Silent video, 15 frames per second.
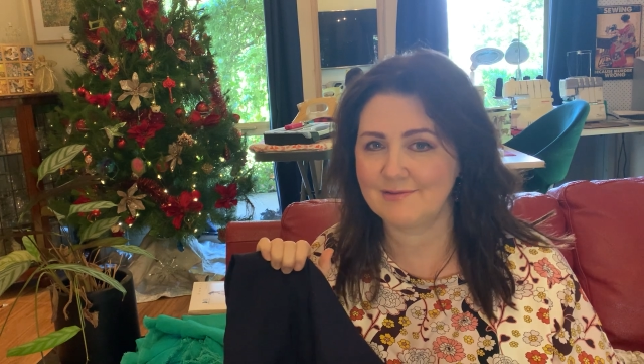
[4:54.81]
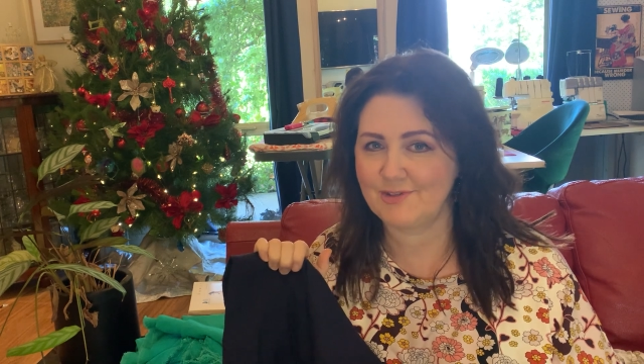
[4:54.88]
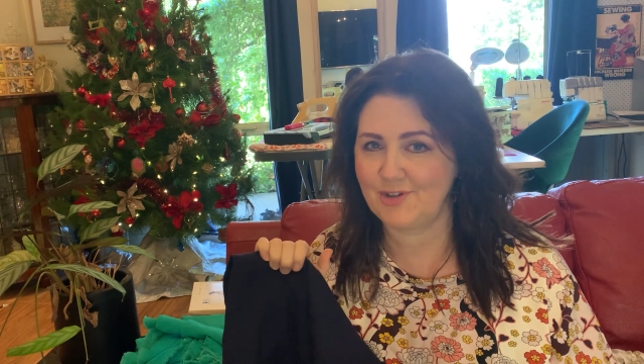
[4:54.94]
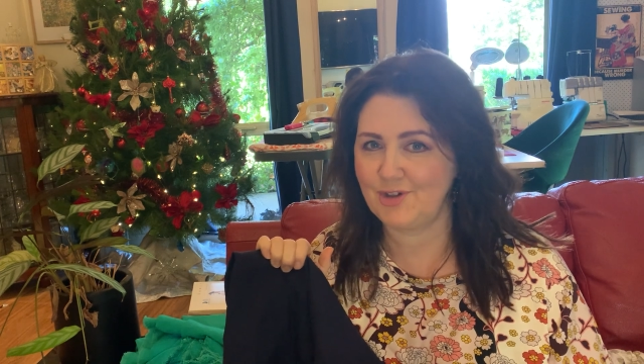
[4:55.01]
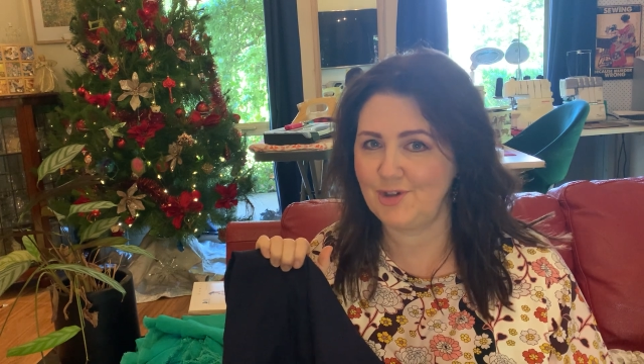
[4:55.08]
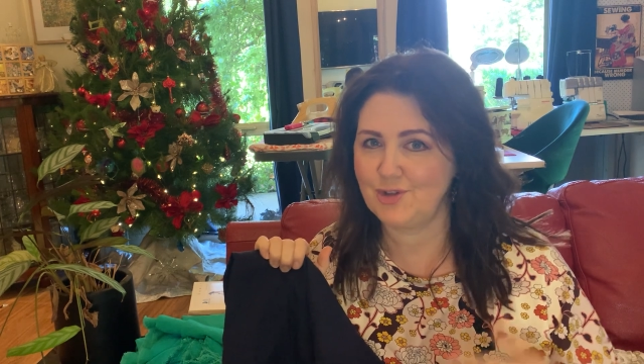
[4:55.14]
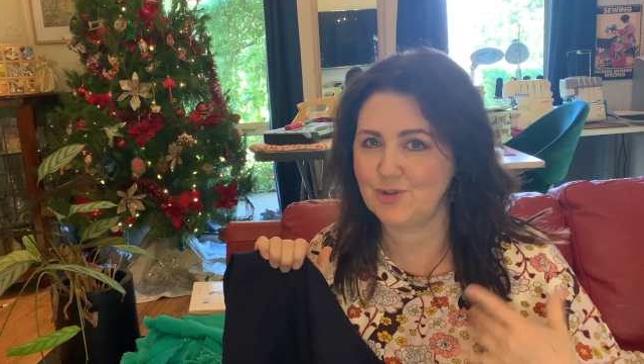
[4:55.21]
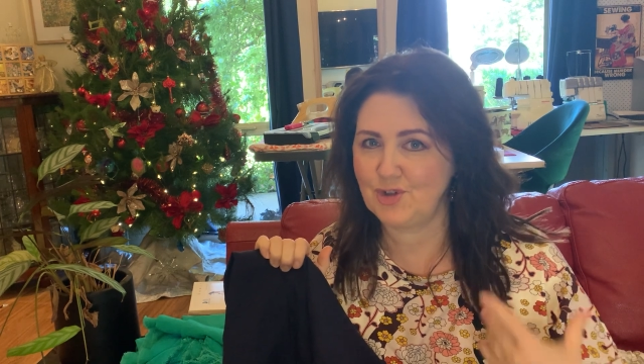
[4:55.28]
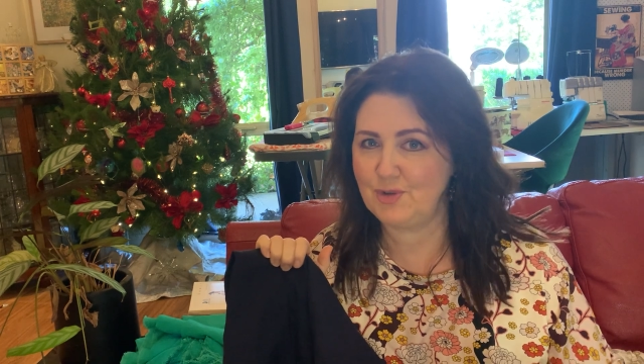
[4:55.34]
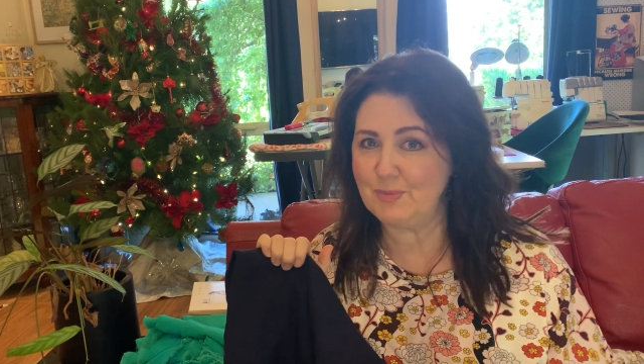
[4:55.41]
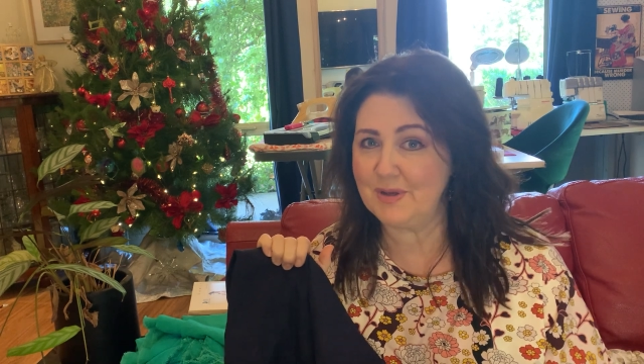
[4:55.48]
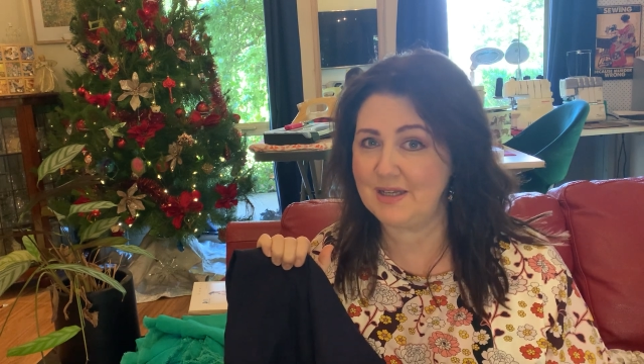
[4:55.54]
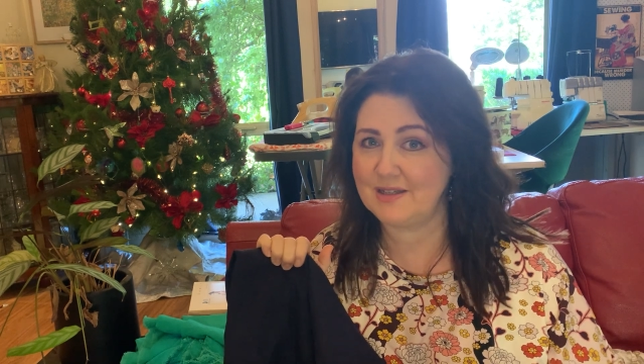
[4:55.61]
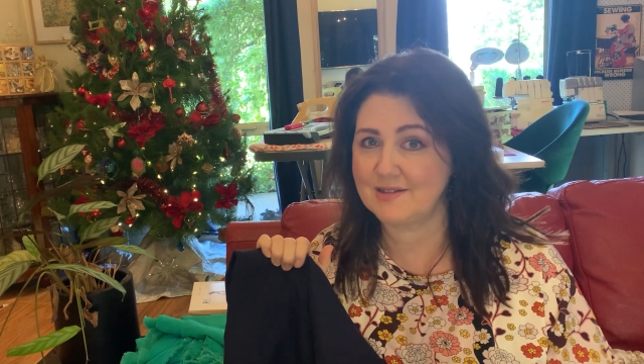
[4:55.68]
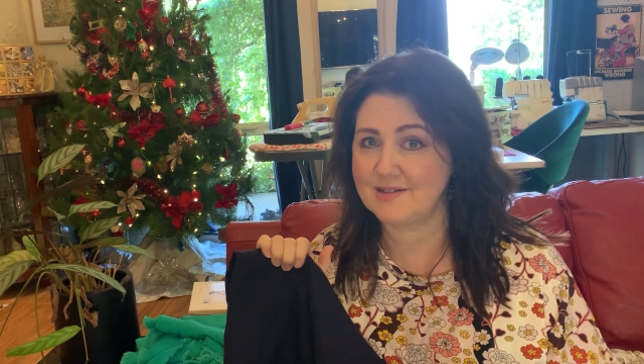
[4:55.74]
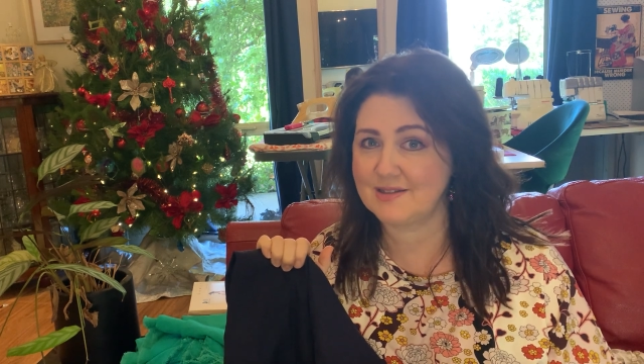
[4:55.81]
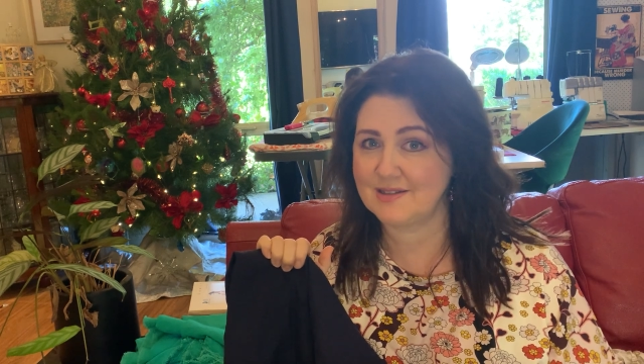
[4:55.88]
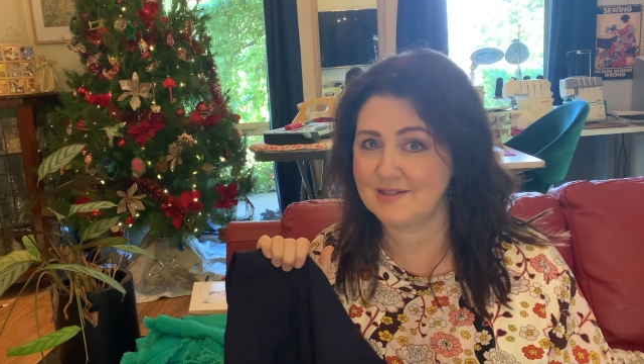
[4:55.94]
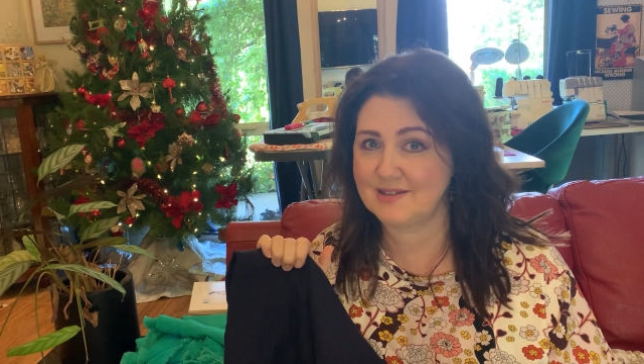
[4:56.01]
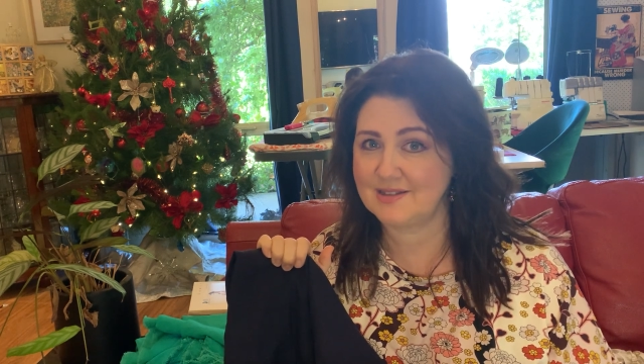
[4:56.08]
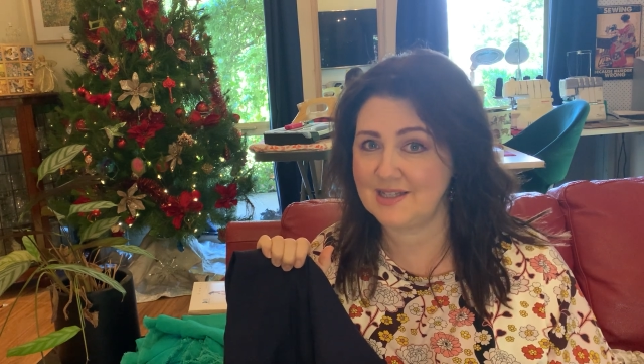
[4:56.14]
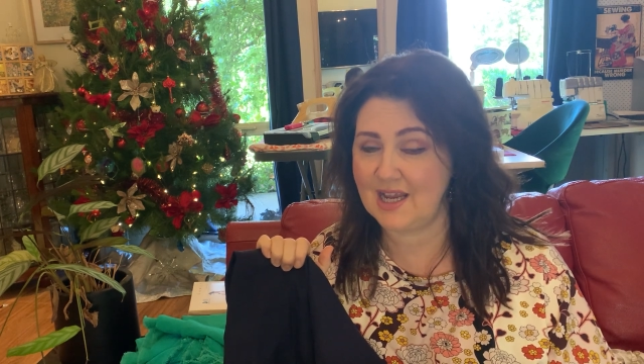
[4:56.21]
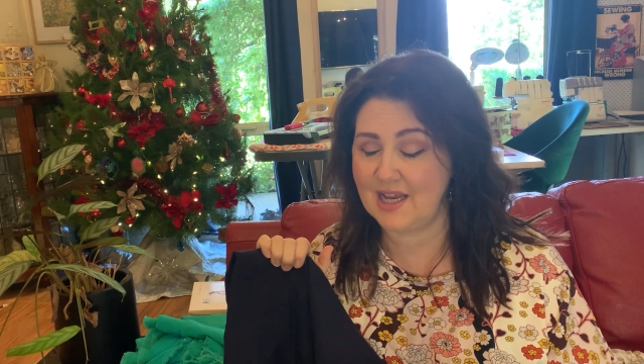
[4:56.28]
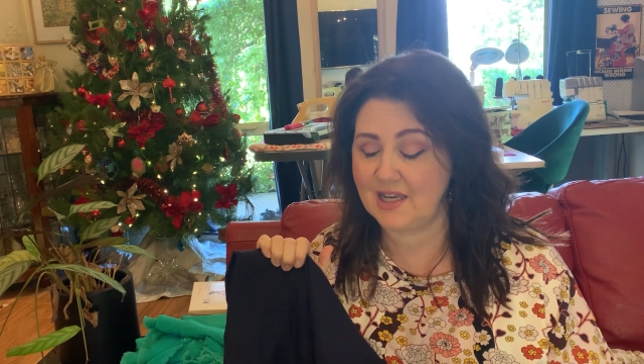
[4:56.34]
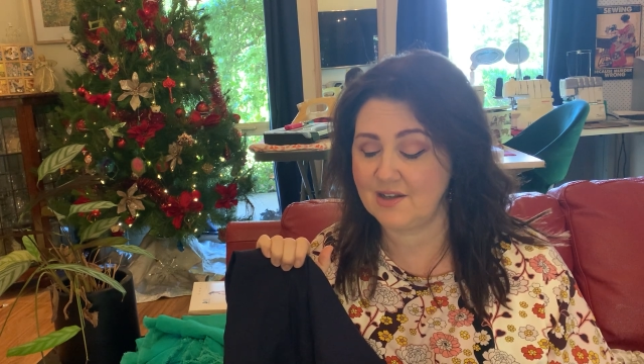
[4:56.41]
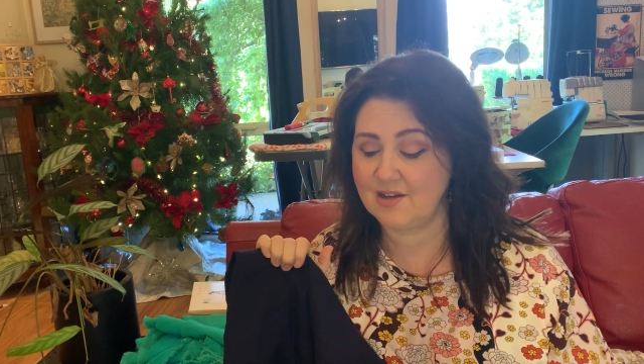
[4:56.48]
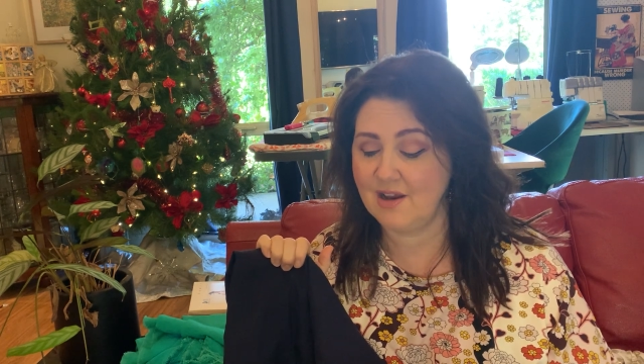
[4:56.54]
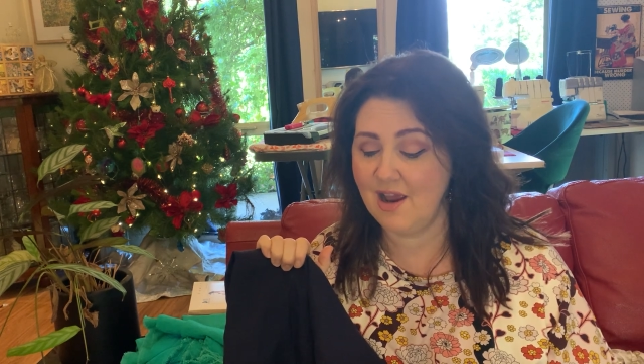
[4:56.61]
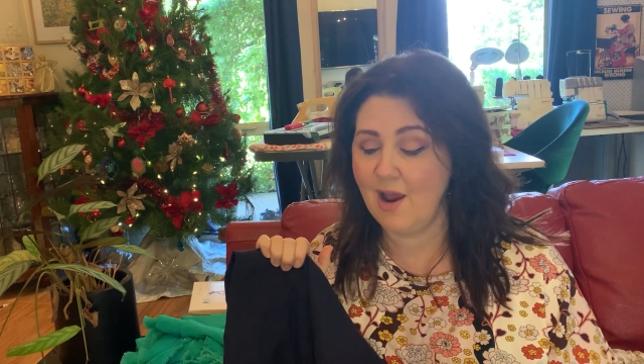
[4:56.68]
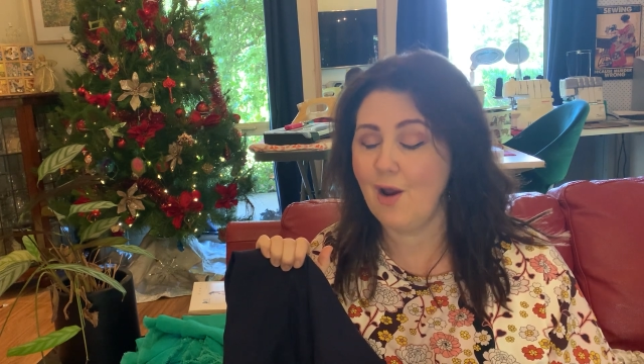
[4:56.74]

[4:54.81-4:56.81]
cute 2-piece set